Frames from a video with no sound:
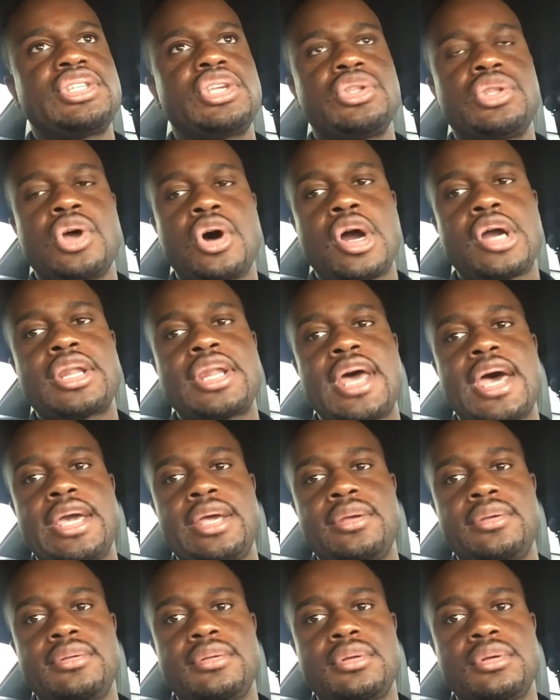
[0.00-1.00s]
The Dark
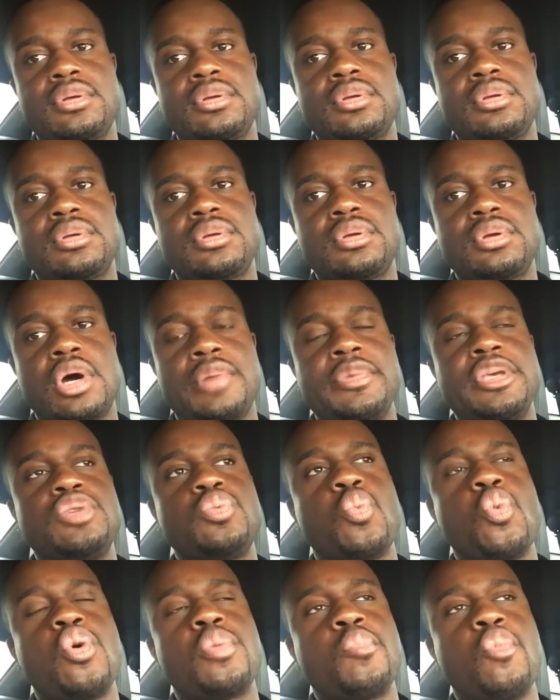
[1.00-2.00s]
Knight.
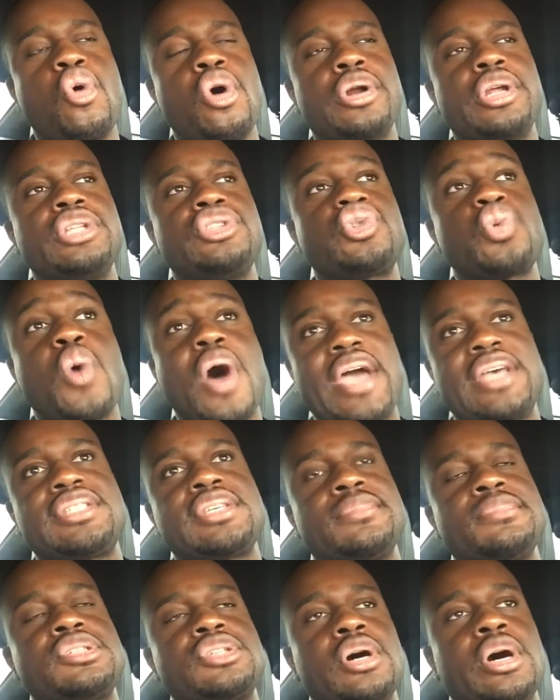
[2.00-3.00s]
More than twice.
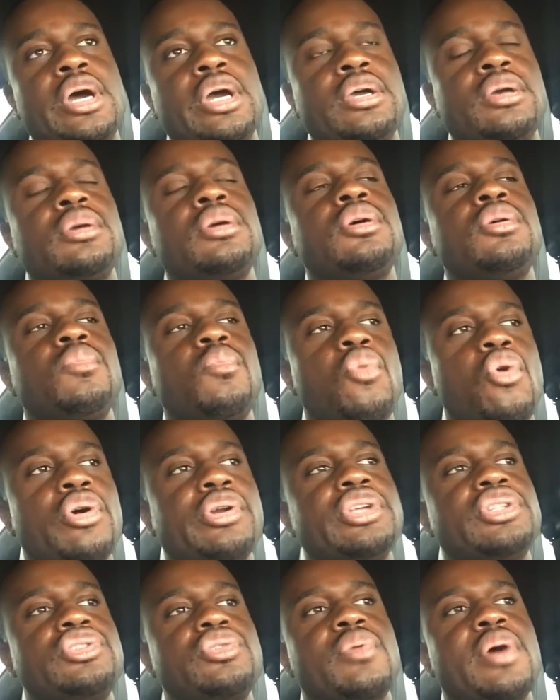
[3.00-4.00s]
I'm sure
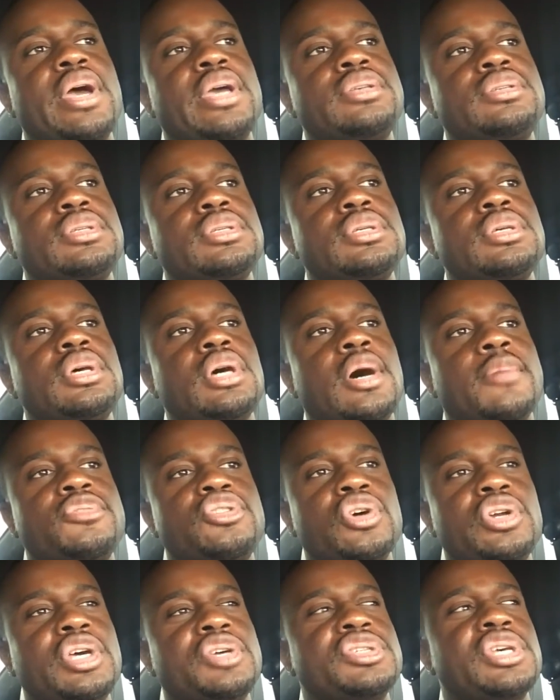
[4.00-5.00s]

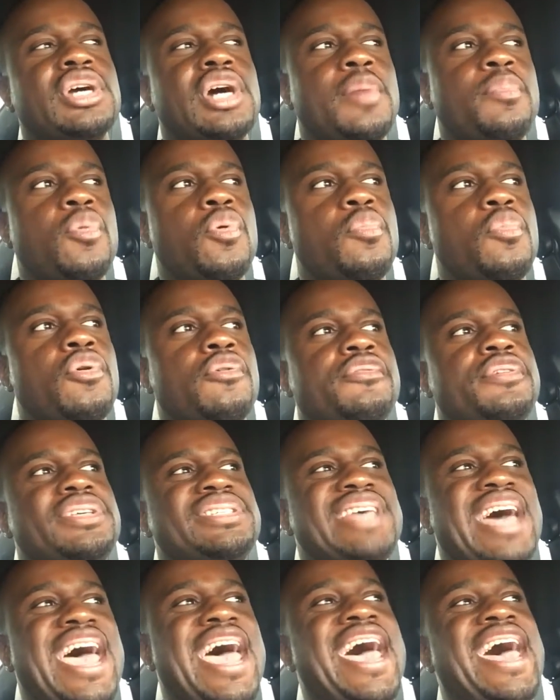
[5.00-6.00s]
there's a couple
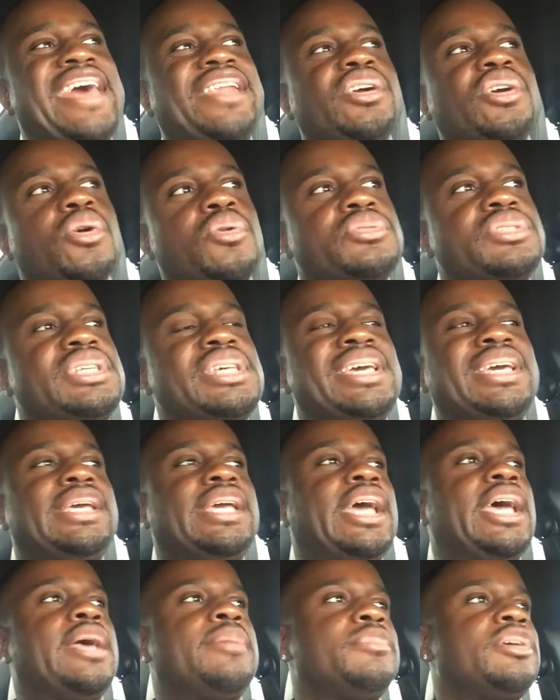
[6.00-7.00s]
movies I had to go see
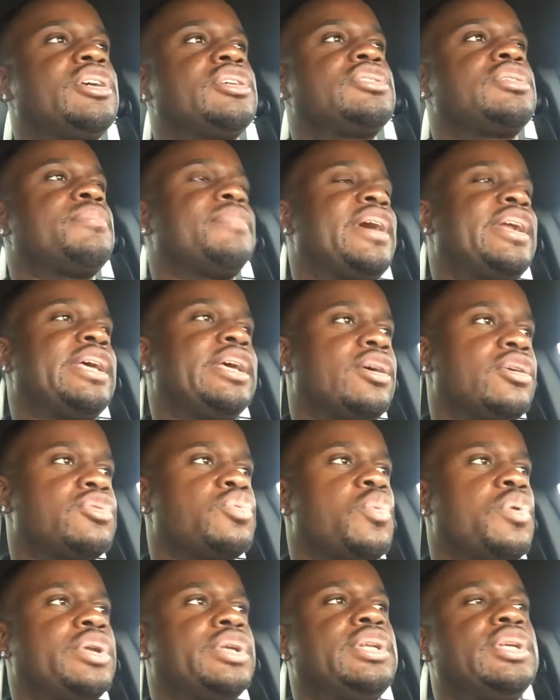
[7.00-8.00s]
again because somebody
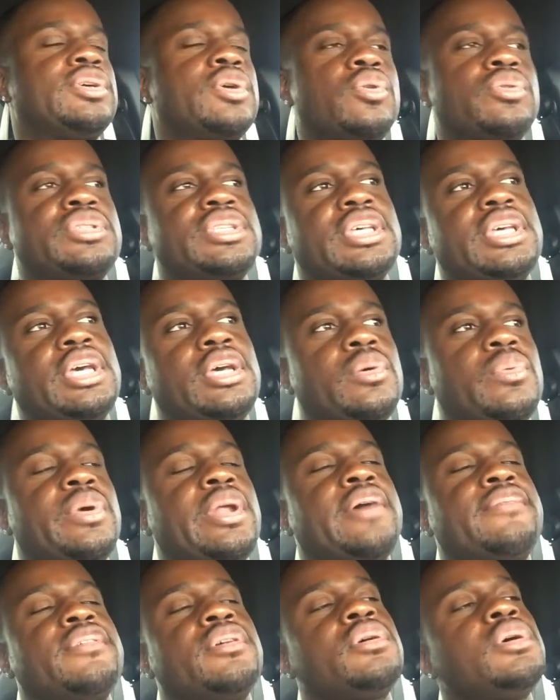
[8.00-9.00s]
else wanted to go see it,
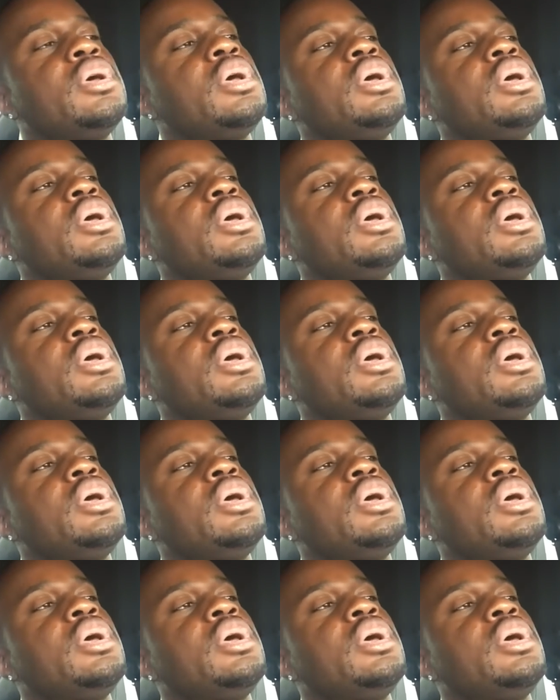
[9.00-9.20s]
whatever.